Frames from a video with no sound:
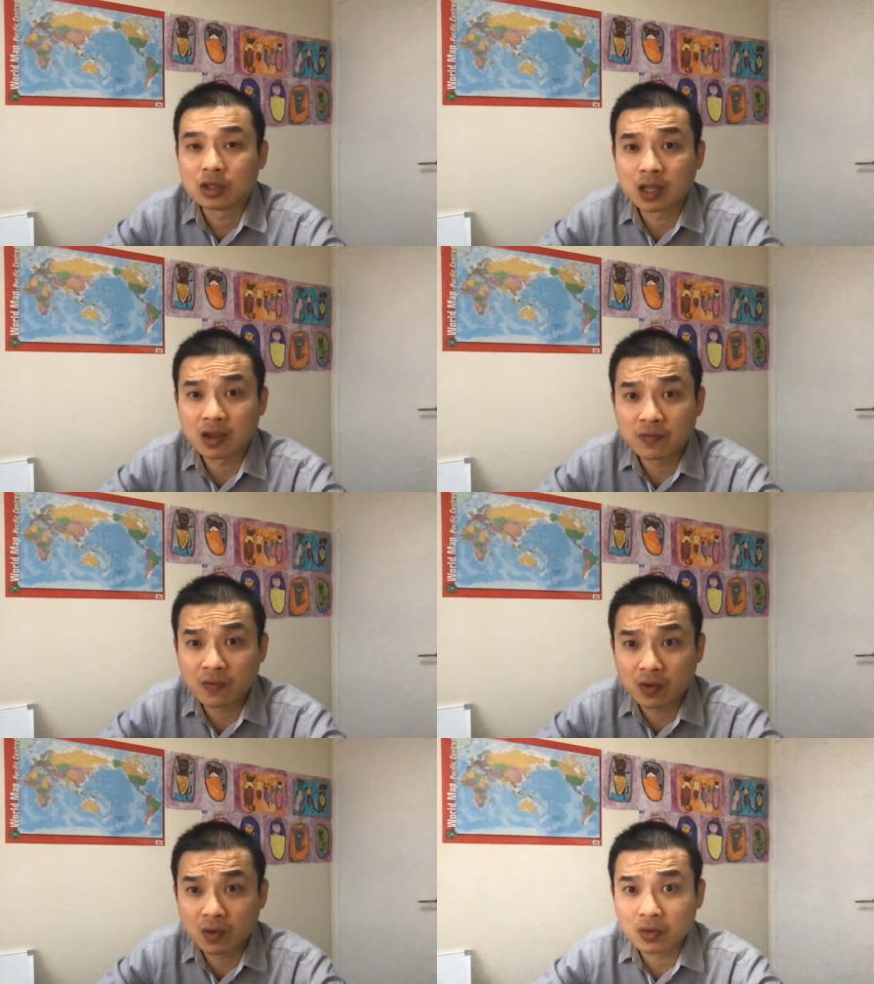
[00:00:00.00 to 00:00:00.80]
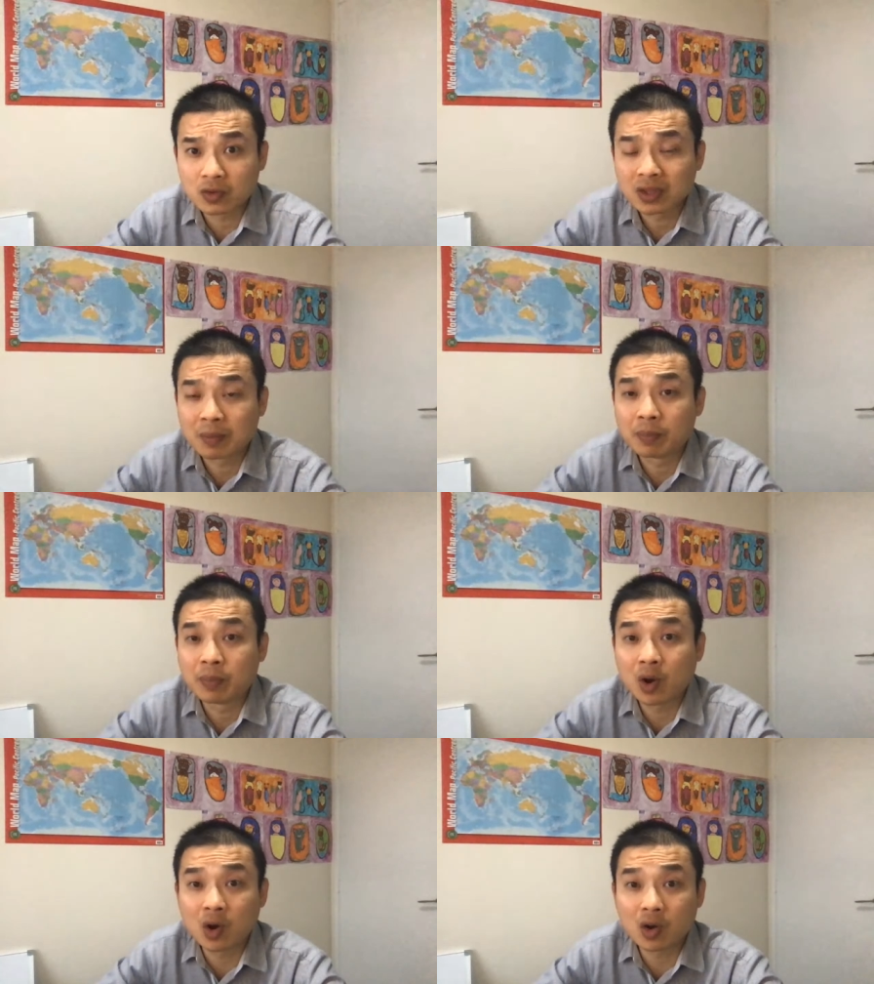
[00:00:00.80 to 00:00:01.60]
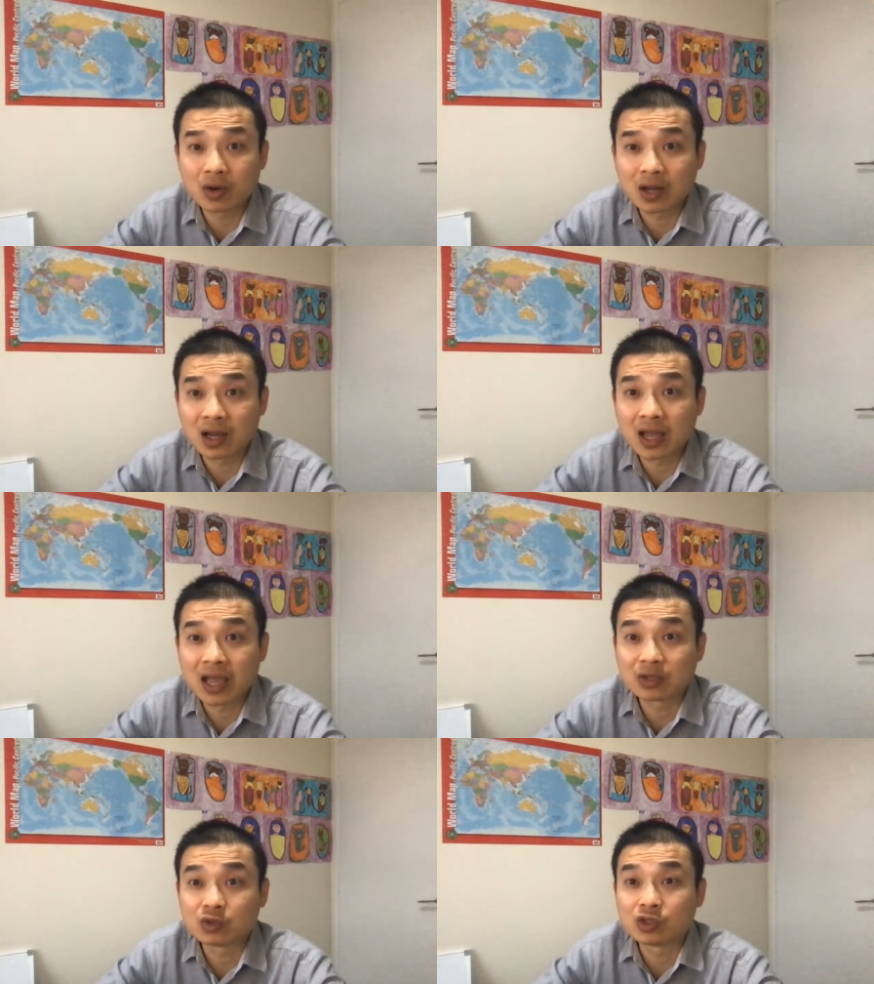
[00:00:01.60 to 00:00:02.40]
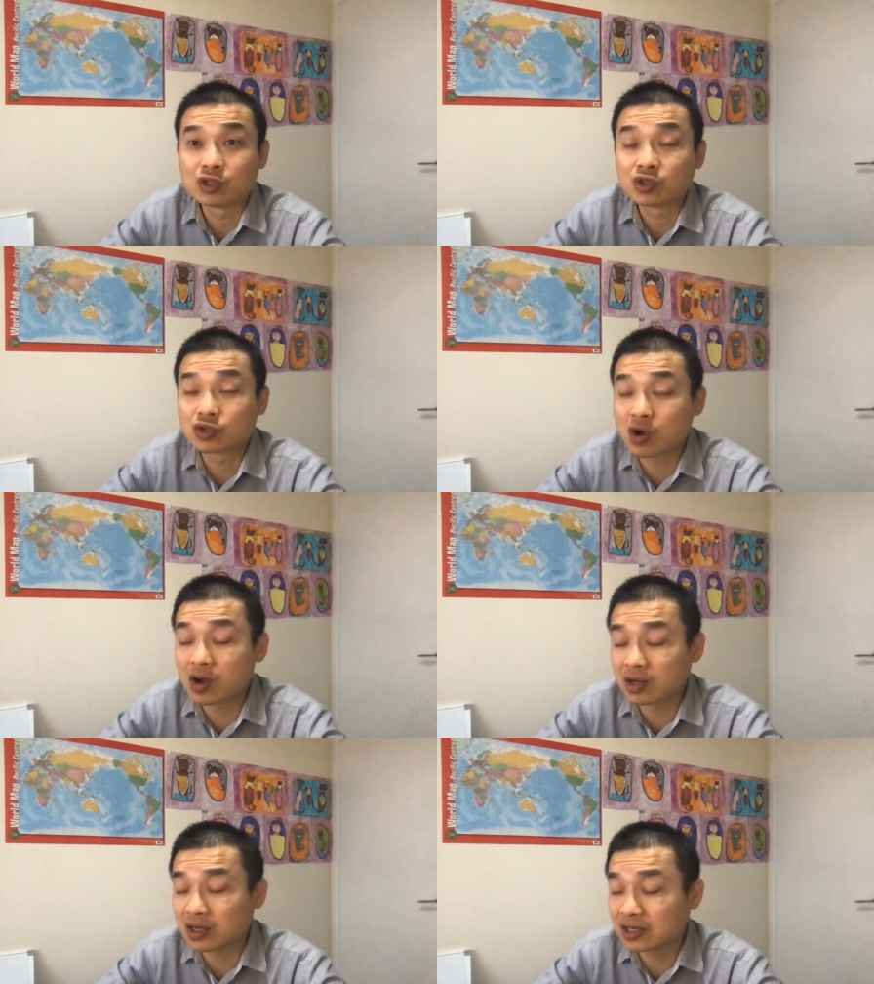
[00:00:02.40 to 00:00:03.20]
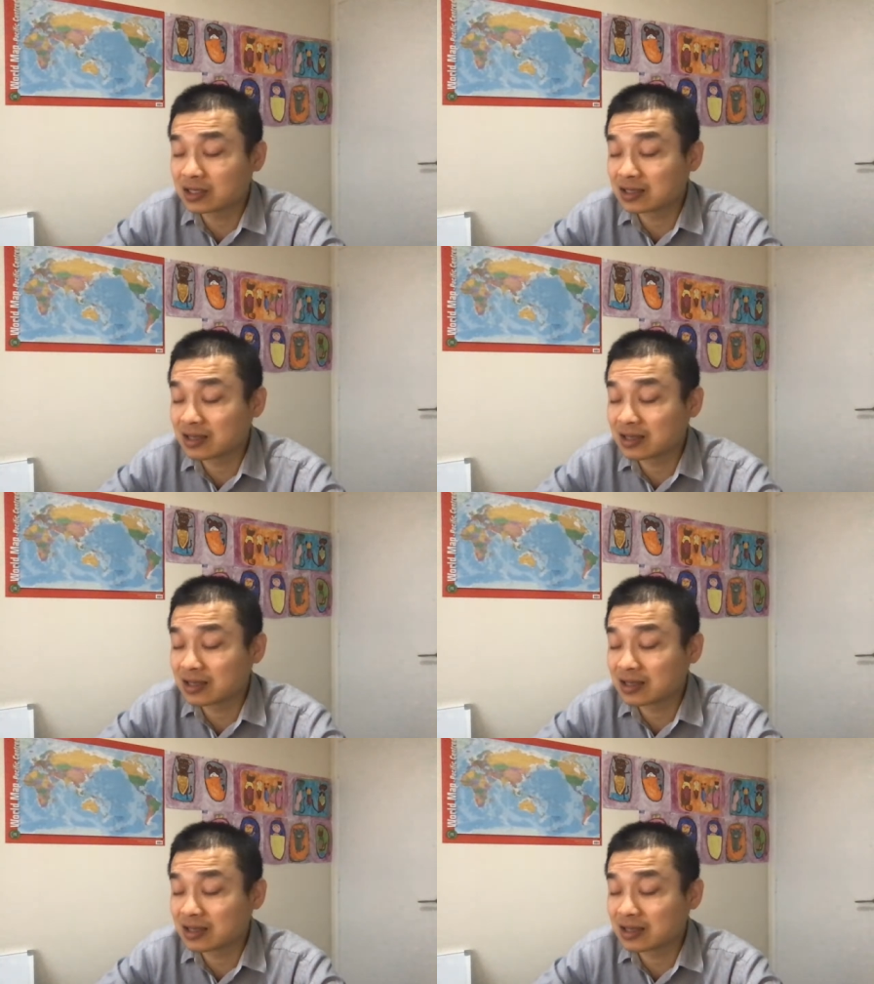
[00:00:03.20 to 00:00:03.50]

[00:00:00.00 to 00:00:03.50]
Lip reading: Therefore, the bonds are actually stronger